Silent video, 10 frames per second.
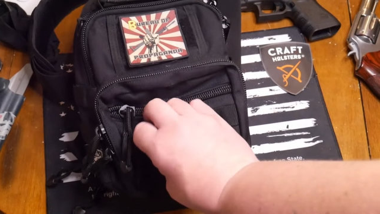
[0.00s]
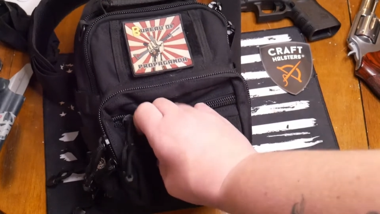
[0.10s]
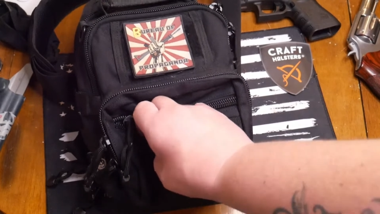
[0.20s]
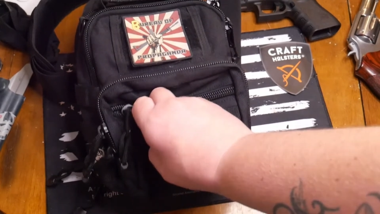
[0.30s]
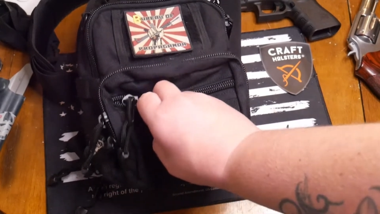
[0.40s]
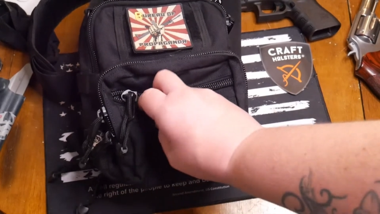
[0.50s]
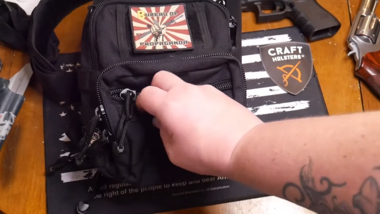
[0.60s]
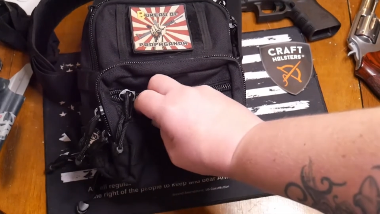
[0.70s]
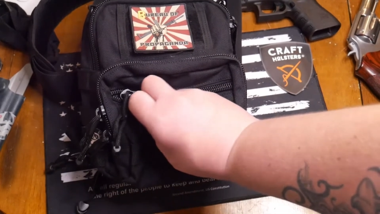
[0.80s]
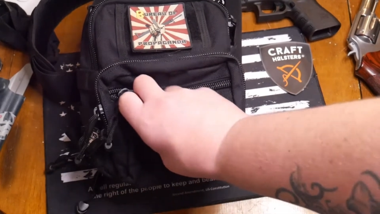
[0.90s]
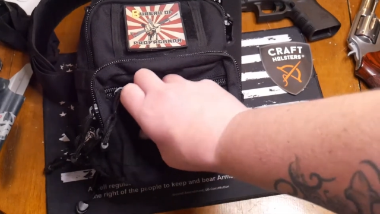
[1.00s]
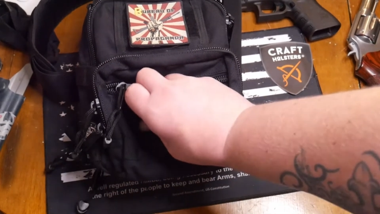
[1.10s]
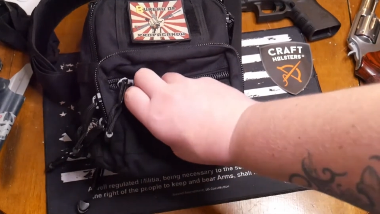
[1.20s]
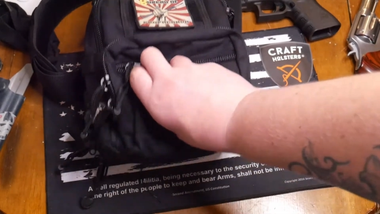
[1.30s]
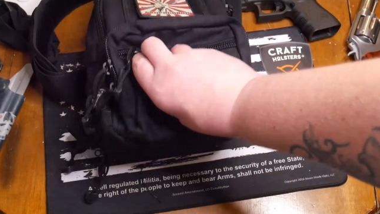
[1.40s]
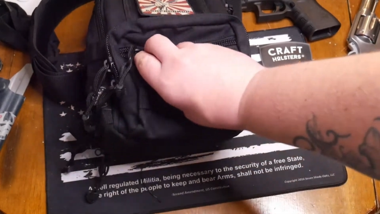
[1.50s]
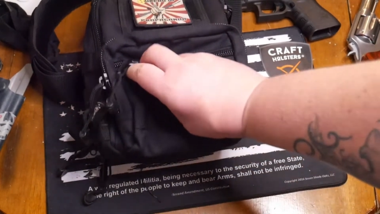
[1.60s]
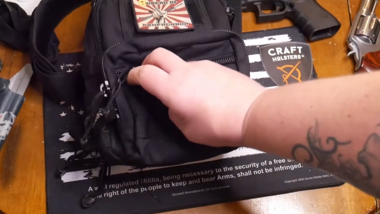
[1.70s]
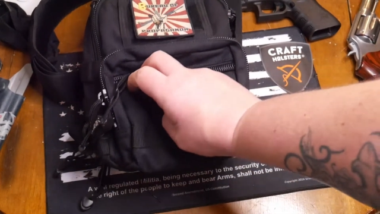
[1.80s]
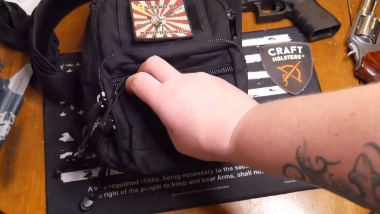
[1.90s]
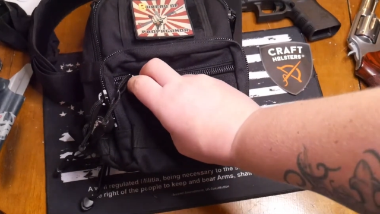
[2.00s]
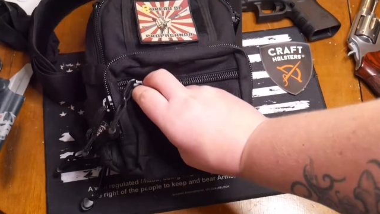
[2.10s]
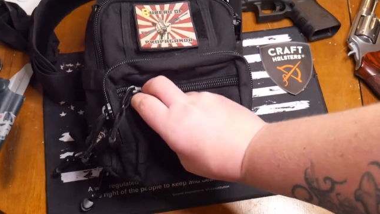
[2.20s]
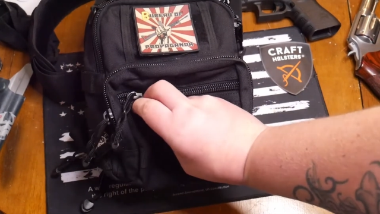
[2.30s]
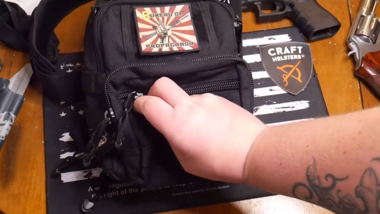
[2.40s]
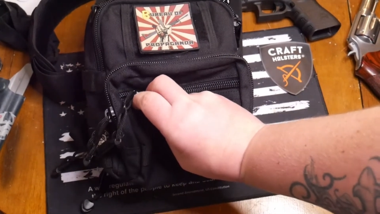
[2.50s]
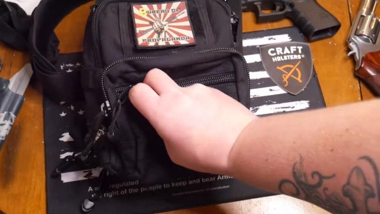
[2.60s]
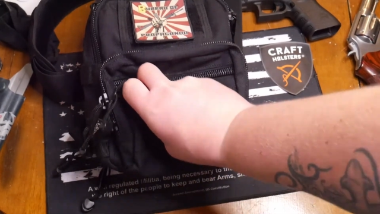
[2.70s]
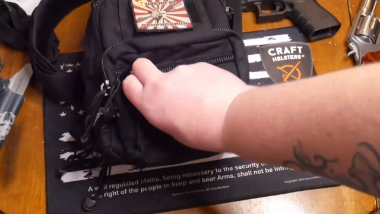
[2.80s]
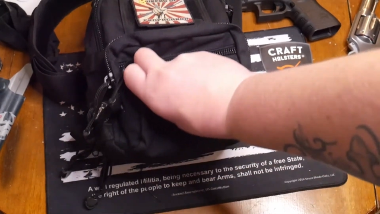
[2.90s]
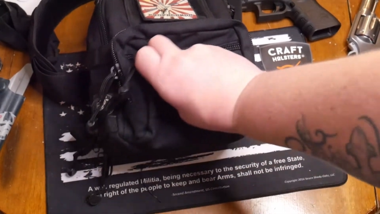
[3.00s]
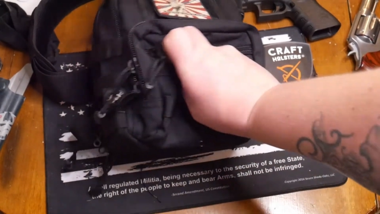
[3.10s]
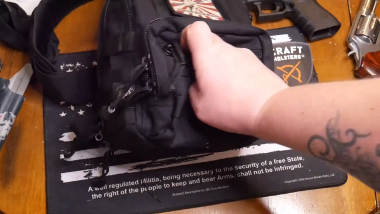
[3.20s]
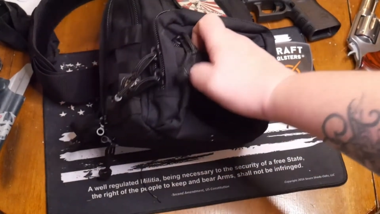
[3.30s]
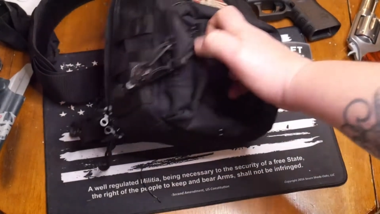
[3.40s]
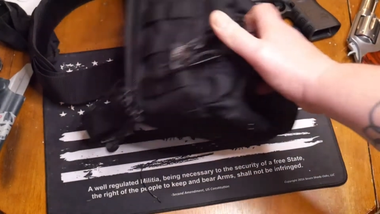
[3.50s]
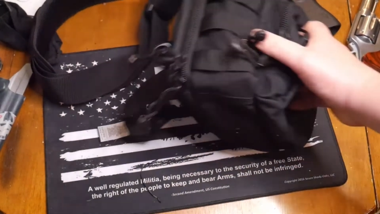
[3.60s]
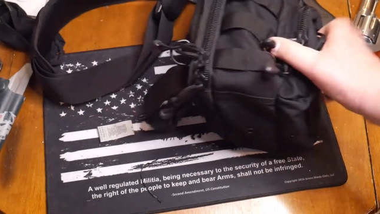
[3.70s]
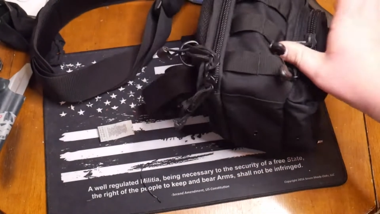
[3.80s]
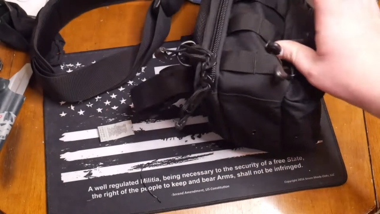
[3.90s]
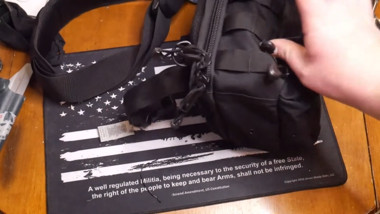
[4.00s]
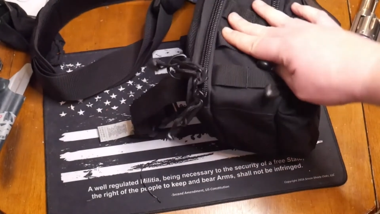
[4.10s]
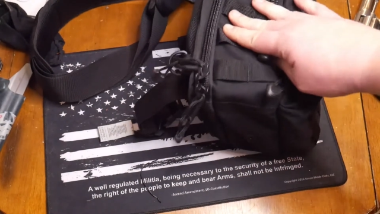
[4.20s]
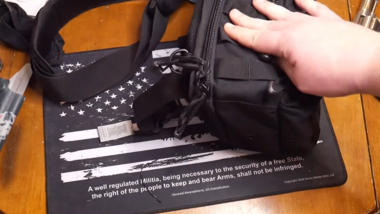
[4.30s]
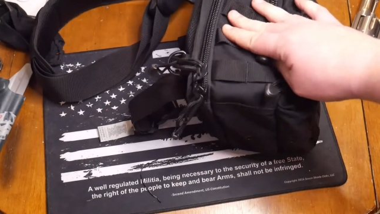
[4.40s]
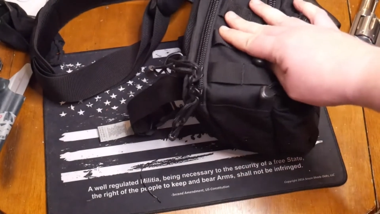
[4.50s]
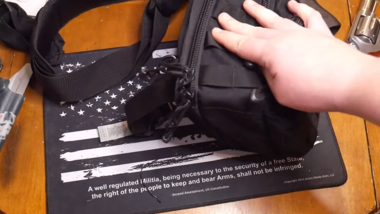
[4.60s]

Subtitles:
(no speaker visible)